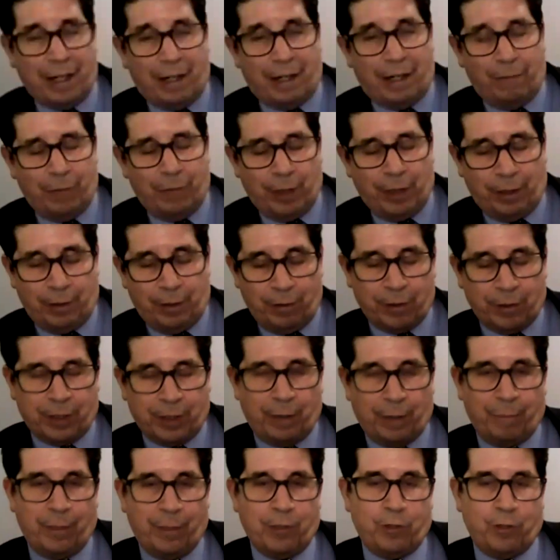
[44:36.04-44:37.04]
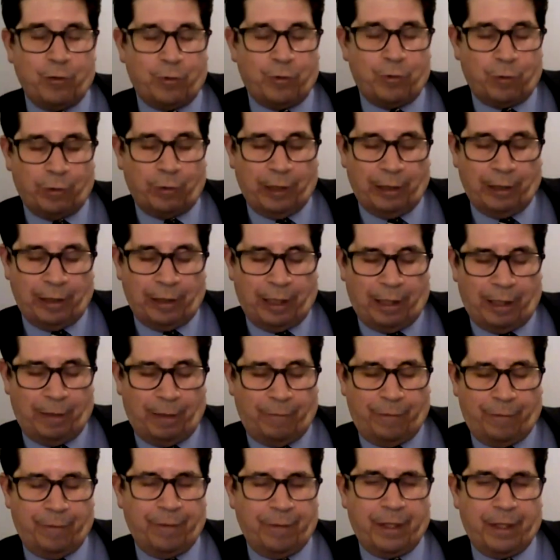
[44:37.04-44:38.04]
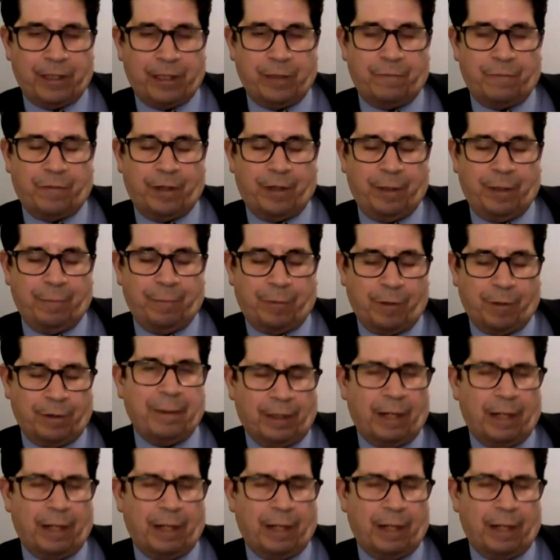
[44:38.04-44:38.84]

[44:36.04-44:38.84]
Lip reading: if you can do something that you truly love, that's very important.